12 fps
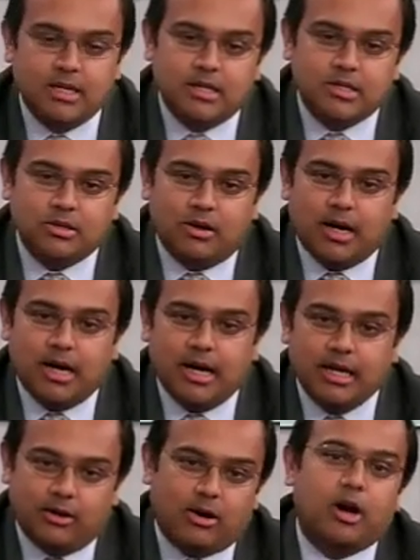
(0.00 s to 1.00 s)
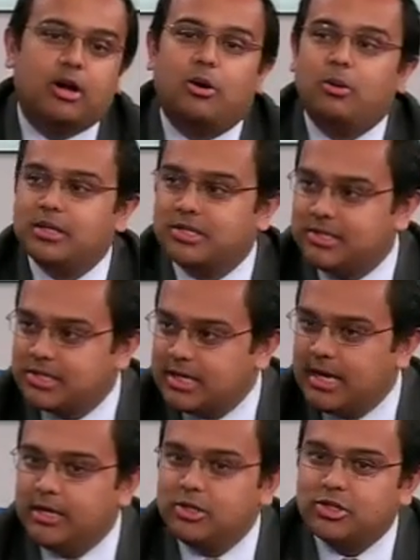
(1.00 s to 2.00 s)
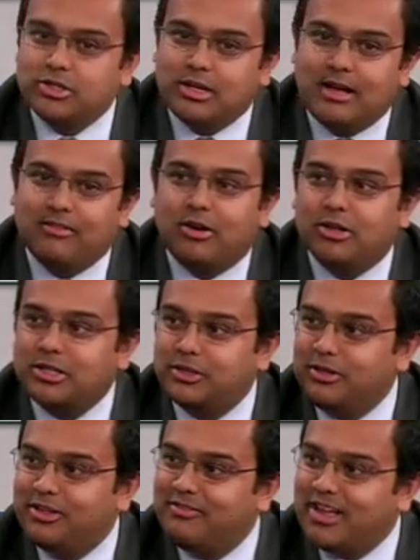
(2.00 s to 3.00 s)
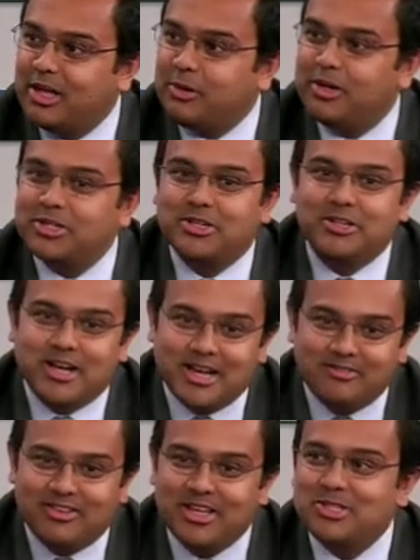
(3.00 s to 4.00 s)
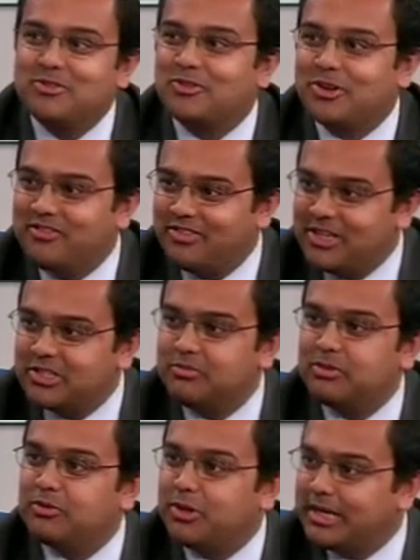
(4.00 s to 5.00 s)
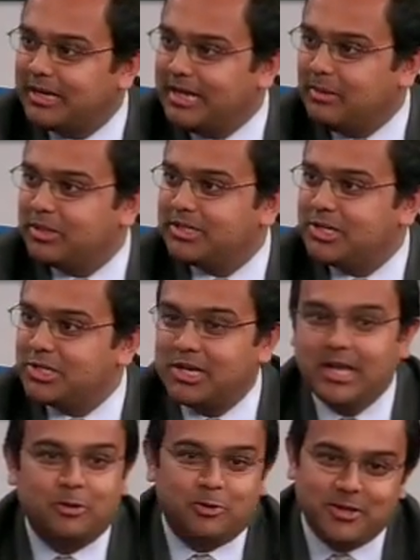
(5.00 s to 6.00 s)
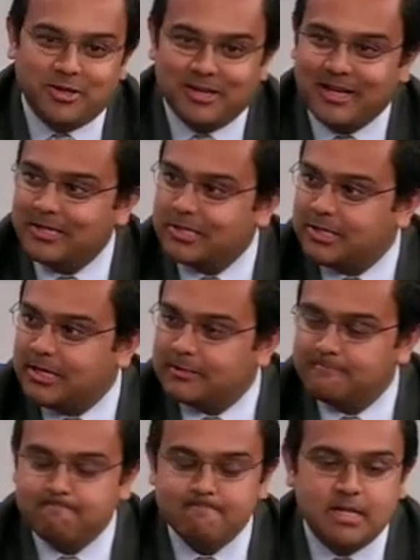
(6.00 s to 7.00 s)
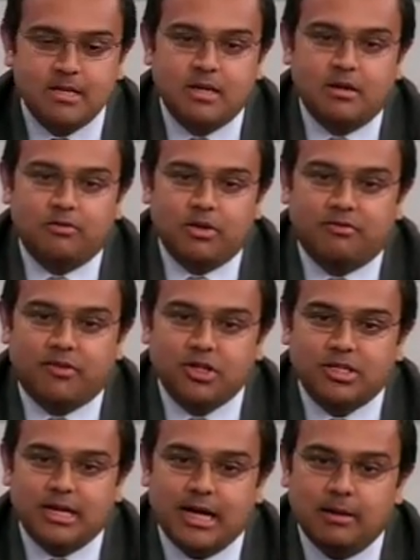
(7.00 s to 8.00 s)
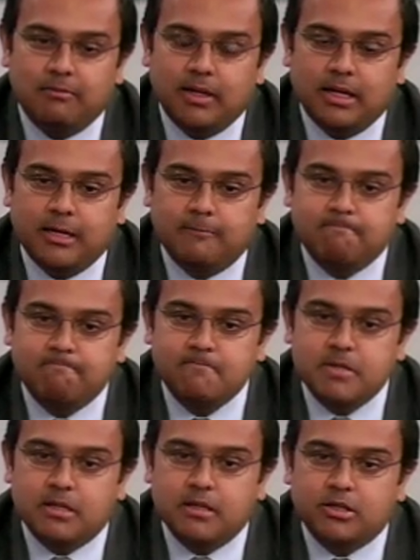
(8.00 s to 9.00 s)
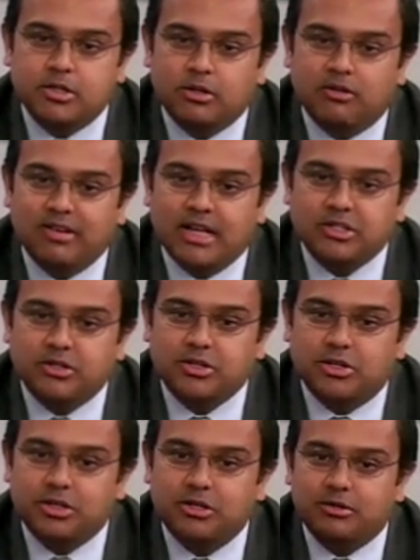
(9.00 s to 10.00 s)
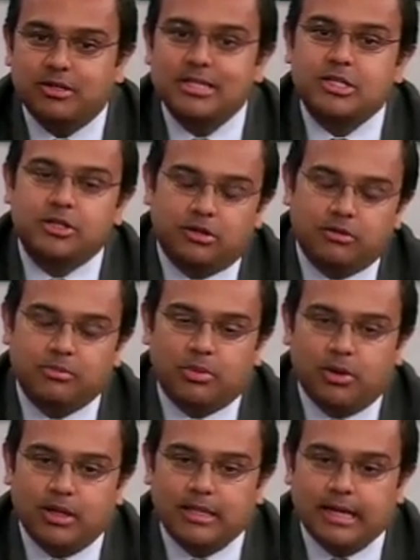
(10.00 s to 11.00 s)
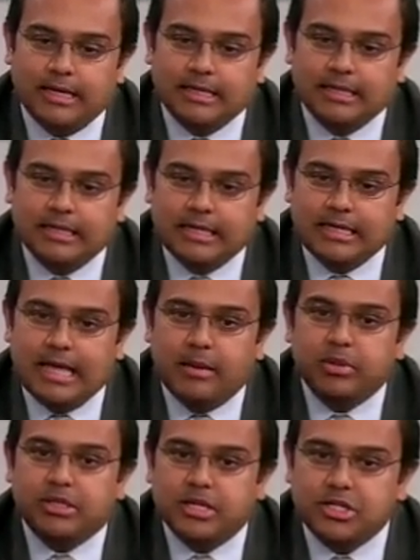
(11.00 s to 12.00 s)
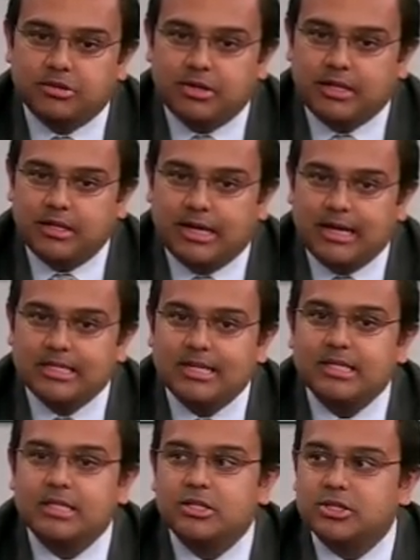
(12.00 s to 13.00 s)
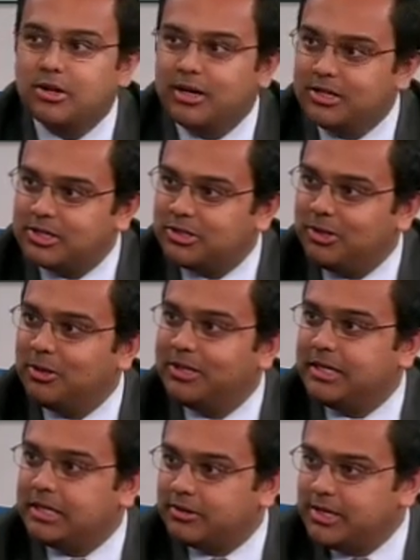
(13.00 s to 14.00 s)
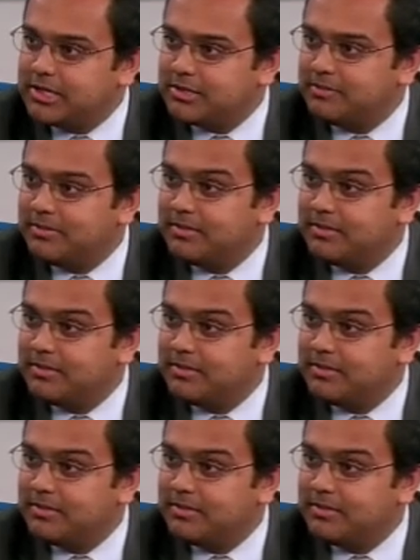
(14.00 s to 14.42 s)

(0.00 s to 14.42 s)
So, our goal is to say you should have an arterial evaluation, non-invasive or invasive, before you get an amputation anywhere in the United States. For the first time, the Journal of Vascular Surgery this year reported that the amputation rate in the United States is starting to slowly decrease.